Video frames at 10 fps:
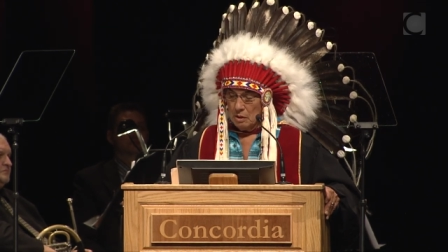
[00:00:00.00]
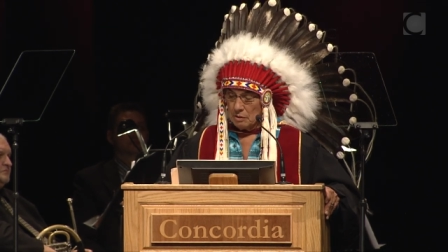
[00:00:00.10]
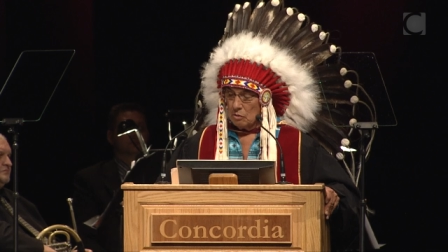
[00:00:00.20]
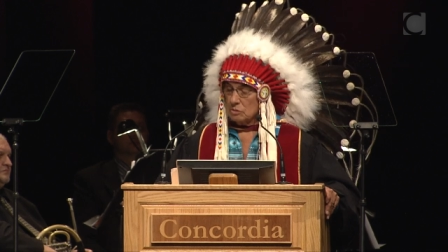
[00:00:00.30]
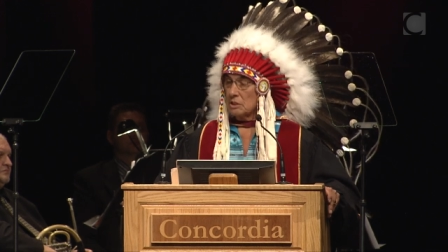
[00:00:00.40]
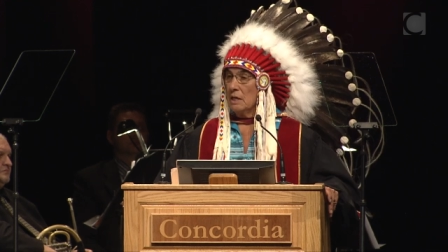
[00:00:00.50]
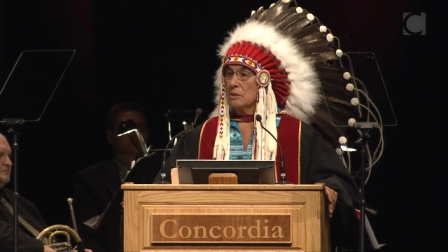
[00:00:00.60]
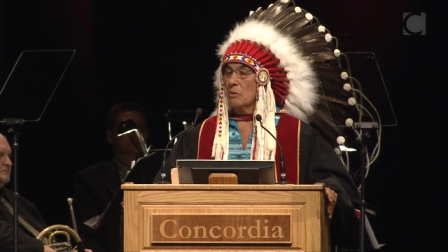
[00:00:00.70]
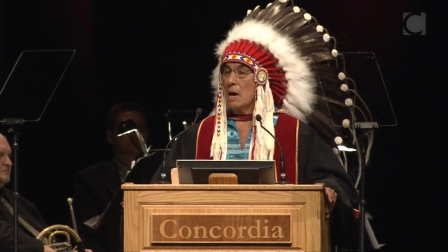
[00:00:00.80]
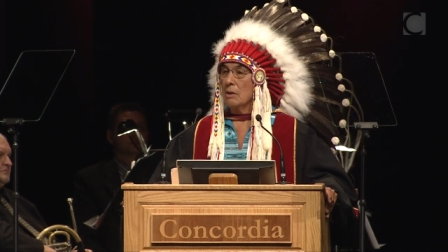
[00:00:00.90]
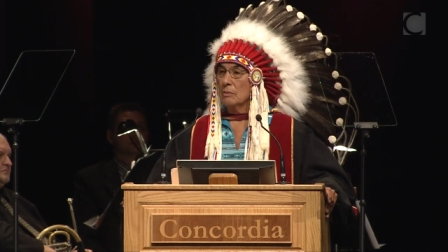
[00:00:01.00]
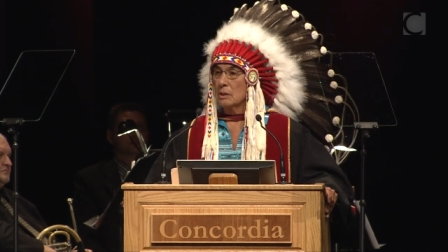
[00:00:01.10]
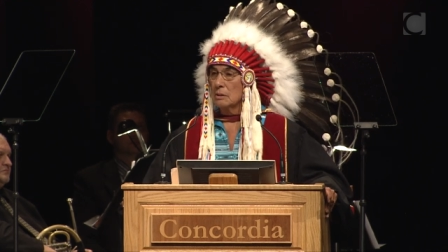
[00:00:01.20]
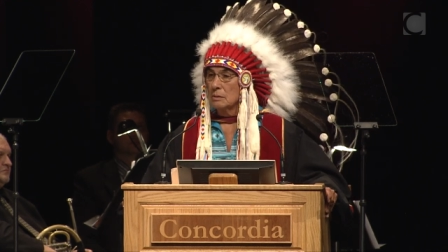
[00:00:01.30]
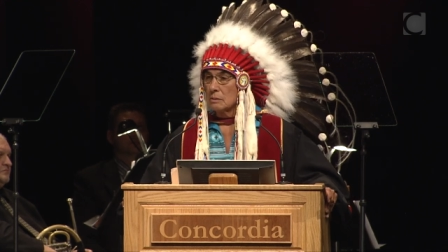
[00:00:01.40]
Those that
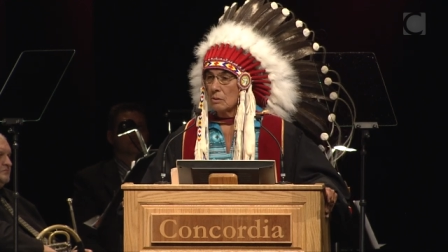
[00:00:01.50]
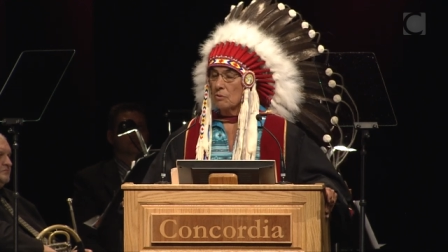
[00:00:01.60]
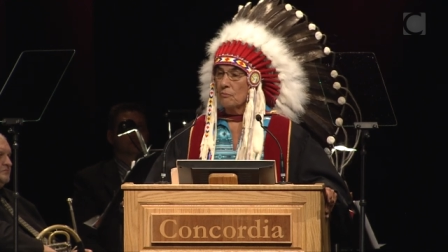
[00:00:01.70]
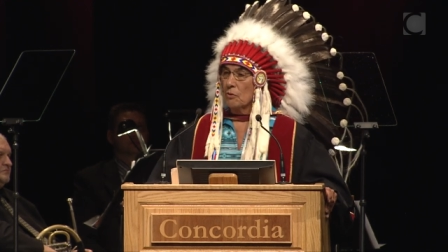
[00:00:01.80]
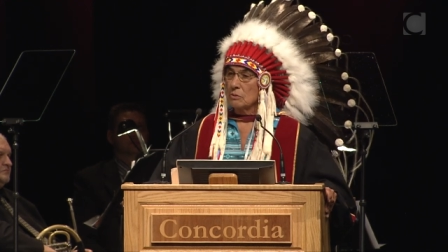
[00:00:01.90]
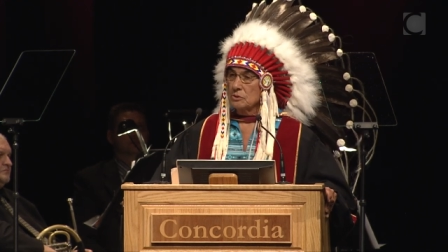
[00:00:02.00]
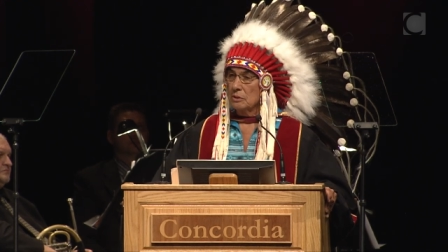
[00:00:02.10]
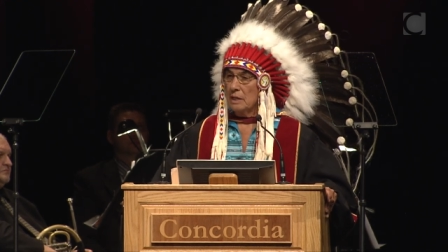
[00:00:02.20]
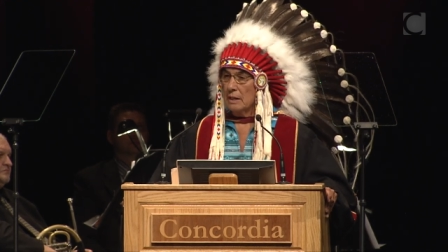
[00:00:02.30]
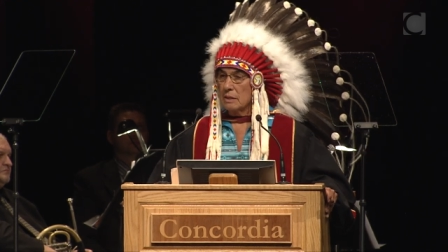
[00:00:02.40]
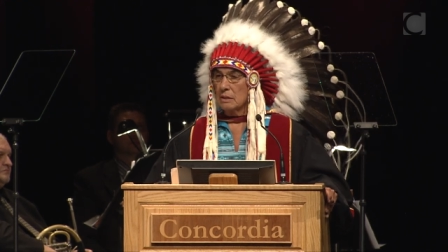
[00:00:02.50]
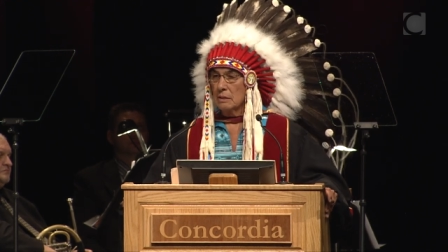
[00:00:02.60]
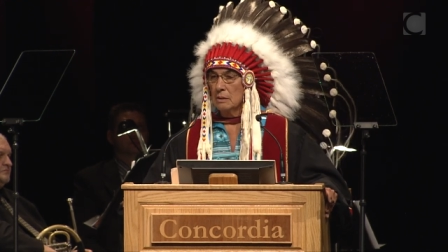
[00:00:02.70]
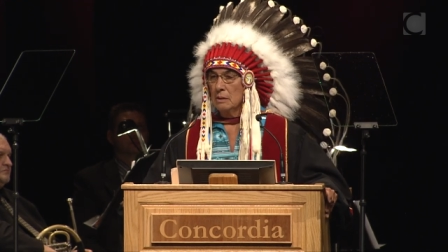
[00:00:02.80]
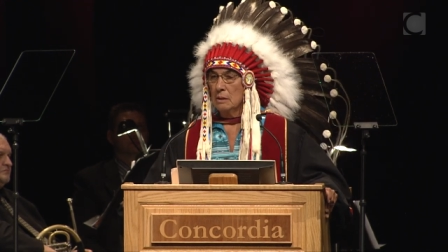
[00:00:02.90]
drowned or froze to death,
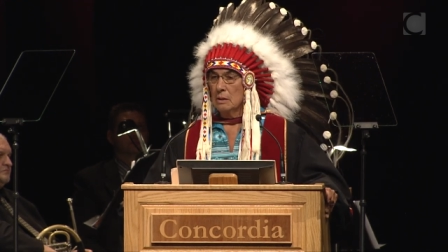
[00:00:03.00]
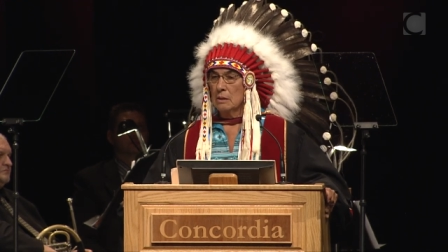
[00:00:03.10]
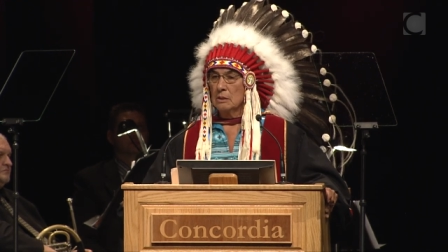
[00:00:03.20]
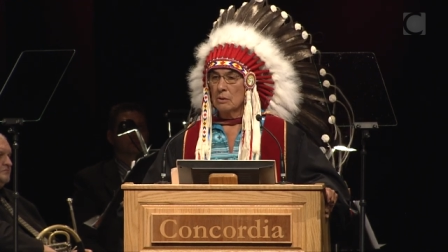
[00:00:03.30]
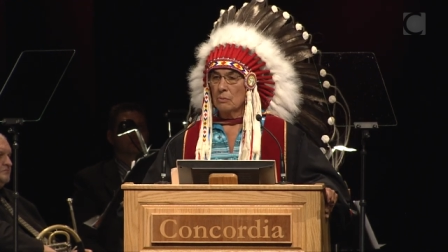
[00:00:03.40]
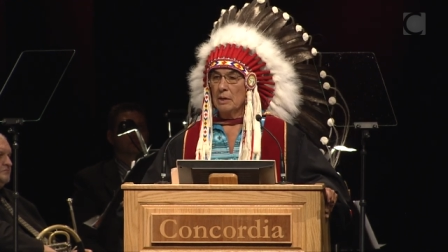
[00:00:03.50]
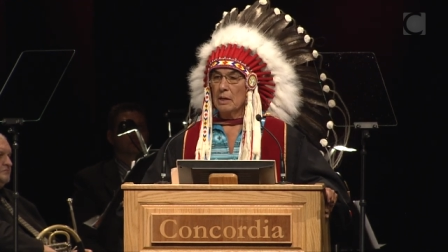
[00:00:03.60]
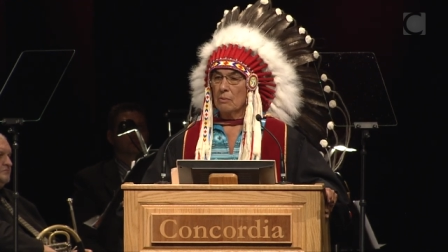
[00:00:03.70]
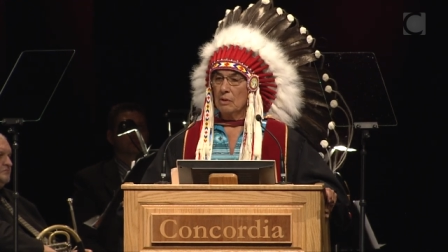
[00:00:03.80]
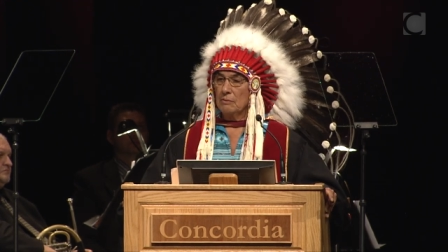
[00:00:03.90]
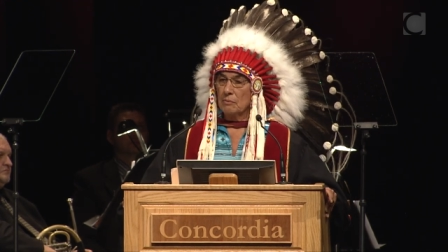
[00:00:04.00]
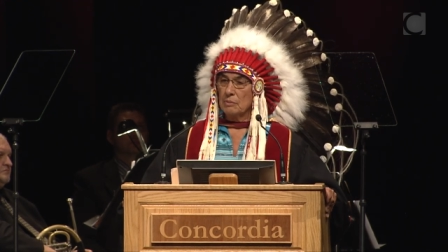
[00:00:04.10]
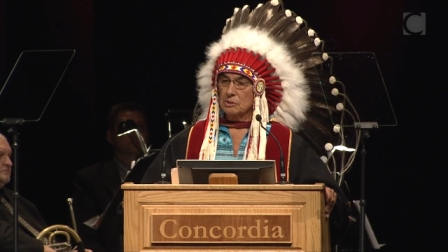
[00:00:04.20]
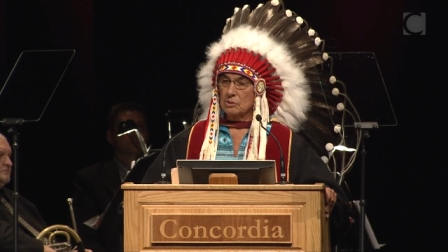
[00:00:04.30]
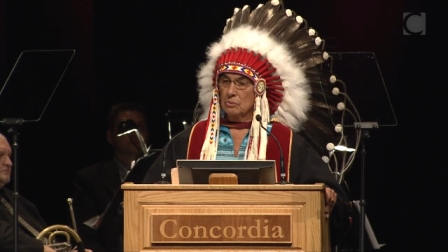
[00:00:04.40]
running away from
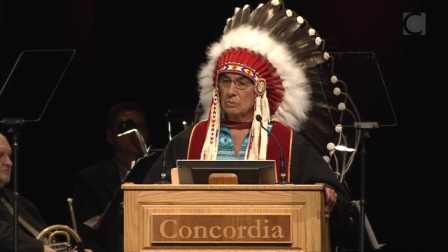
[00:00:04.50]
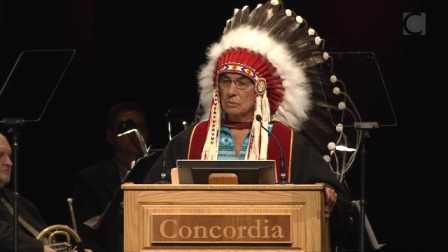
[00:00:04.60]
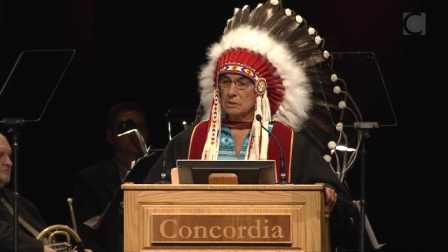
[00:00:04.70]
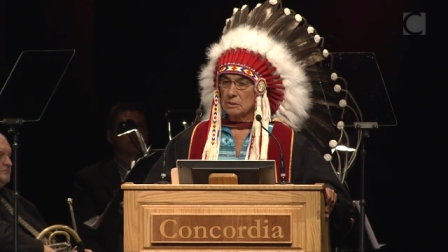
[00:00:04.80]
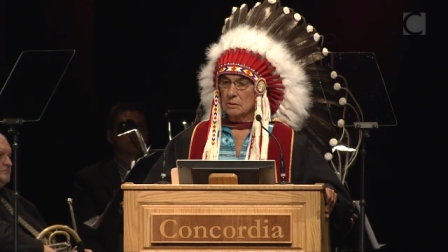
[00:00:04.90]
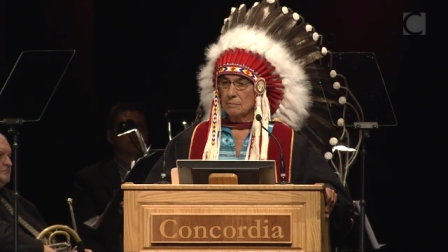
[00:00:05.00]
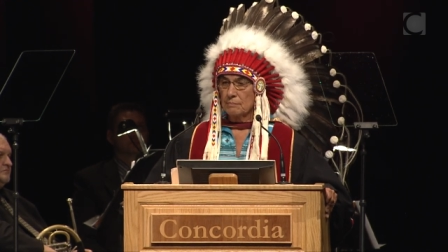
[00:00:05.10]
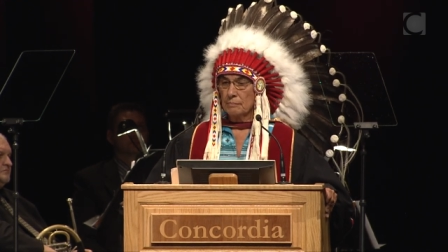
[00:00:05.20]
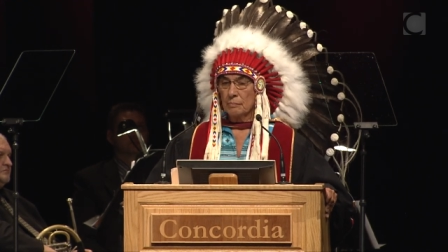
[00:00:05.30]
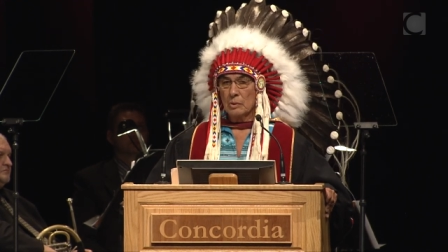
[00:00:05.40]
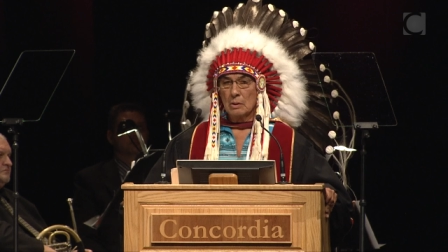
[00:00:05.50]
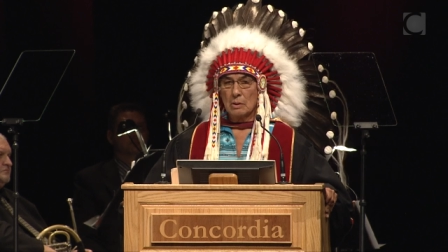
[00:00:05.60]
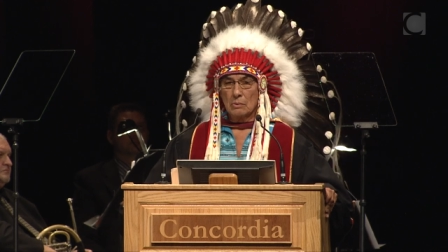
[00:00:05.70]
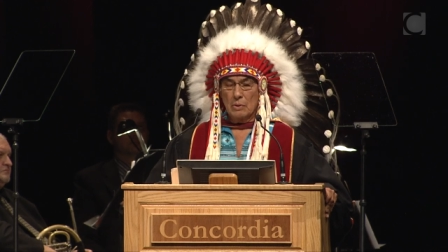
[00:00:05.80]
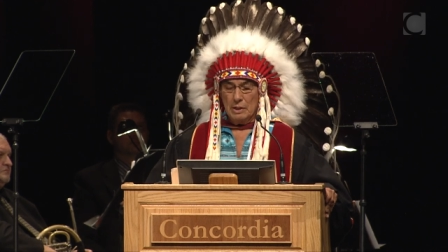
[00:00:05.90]
the schools,
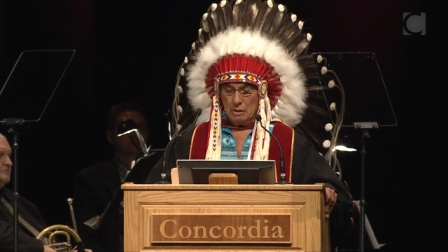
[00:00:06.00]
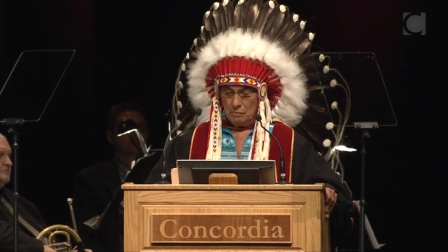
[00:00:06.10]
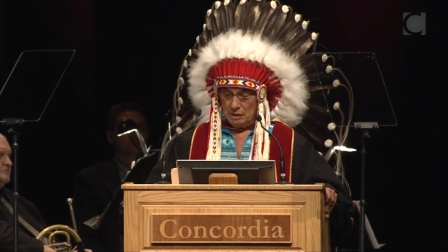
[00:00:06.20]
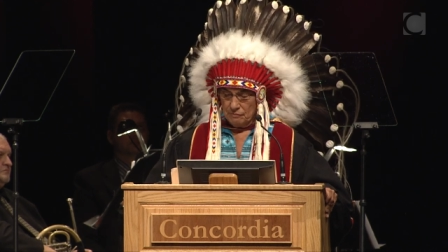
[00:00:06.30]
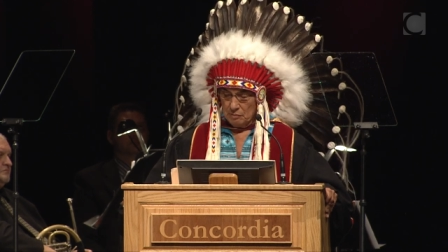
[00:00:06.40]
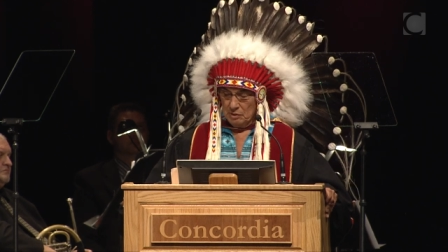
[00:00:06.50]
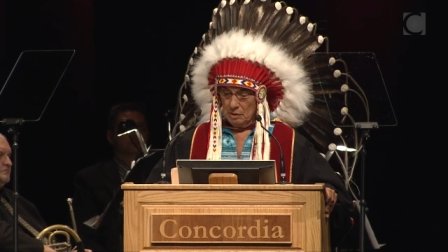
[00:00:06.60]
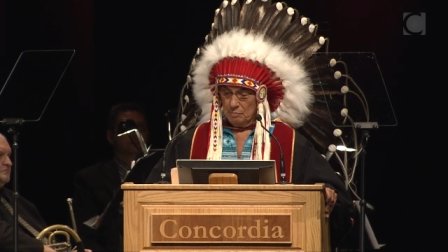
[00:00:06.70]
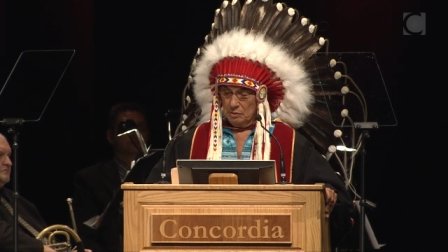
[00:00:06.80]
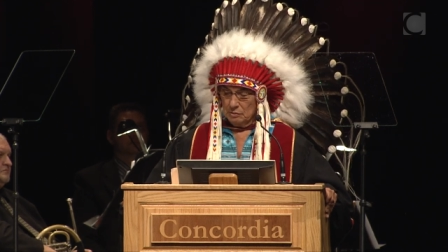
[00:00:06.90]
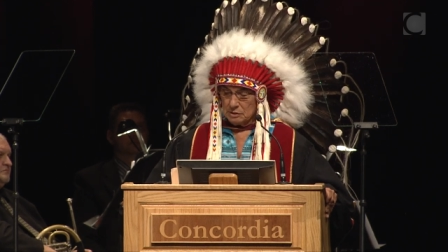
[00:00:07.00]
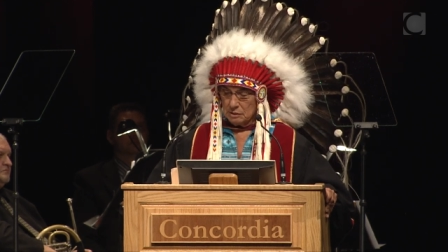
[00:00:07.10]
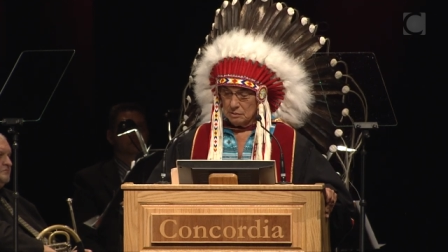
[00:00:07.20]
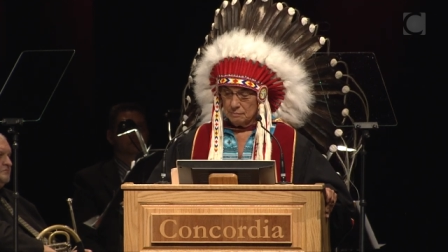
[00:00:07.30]
running away from the abuse.